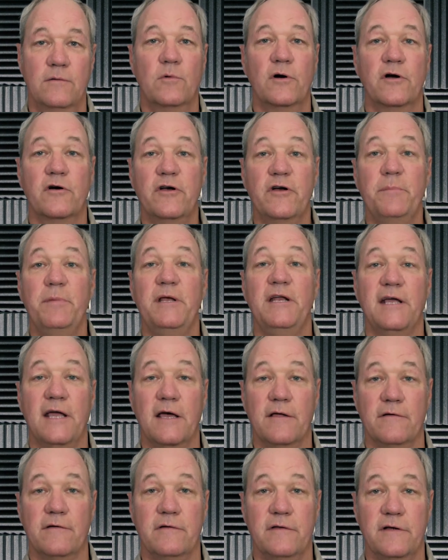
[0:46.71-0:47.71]
We're going to be
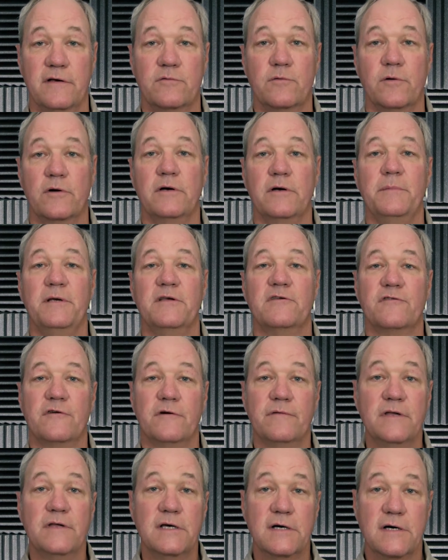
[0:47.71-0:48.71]
together in this. We're going to be
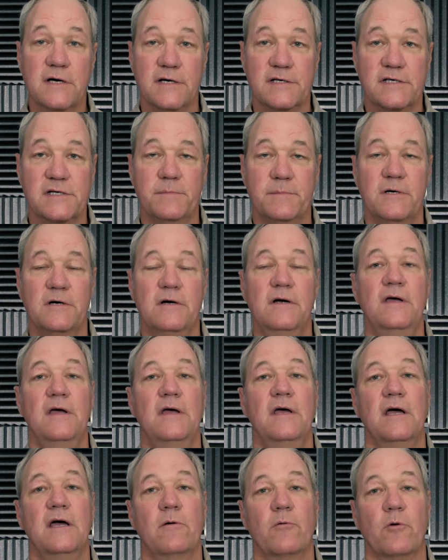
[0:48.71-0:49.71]
serving the customer,
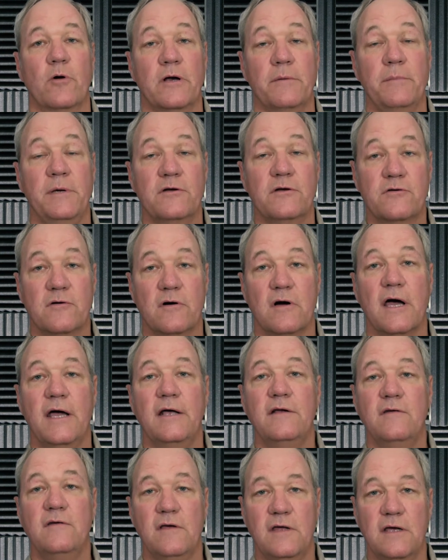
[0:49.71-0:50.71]
and we're going to be
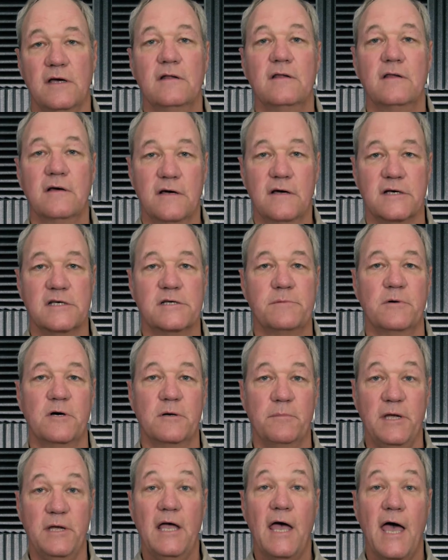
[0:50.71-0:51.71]
trying to get the customer
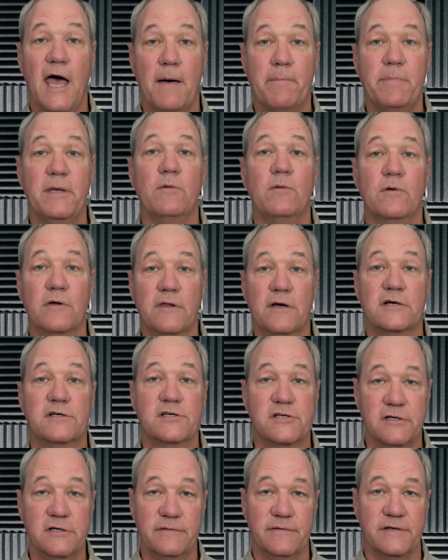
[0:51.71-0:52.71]
to be happy with our
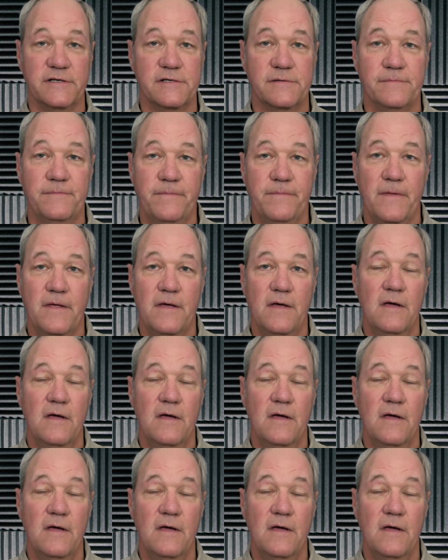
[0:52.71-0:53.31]
service.